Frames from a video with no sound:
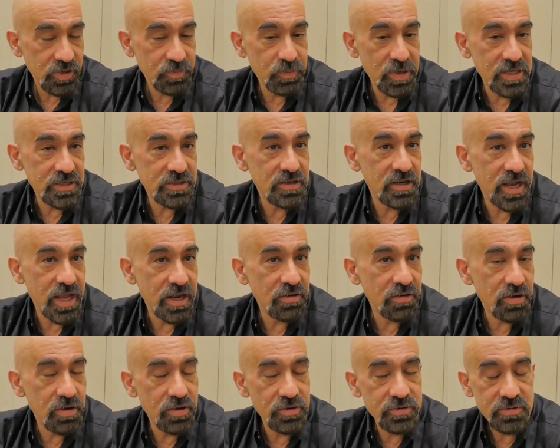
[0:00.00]
based on
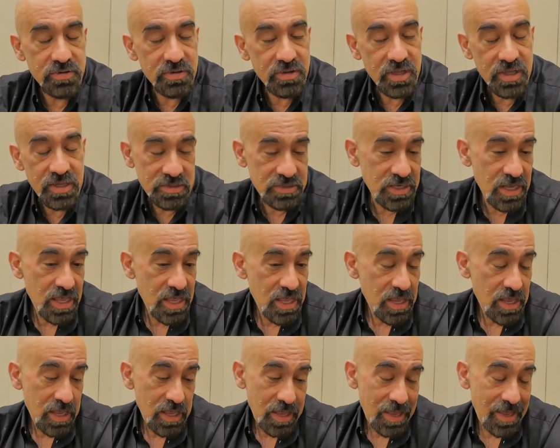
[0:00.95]
agriculture and things.
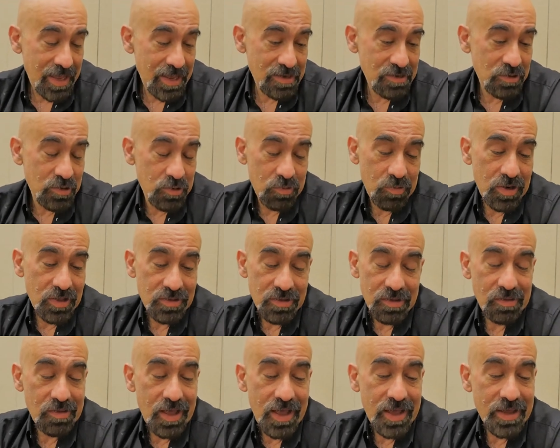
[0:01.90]
And during
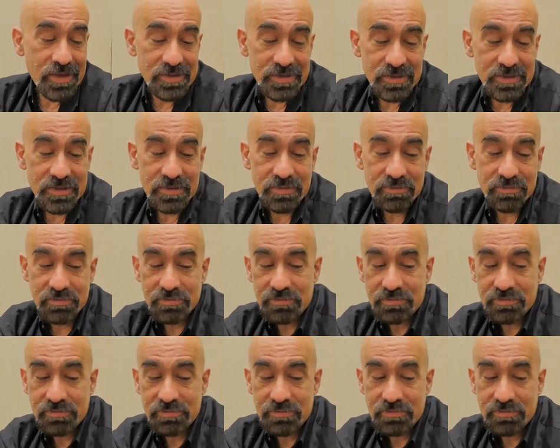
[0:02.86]
the last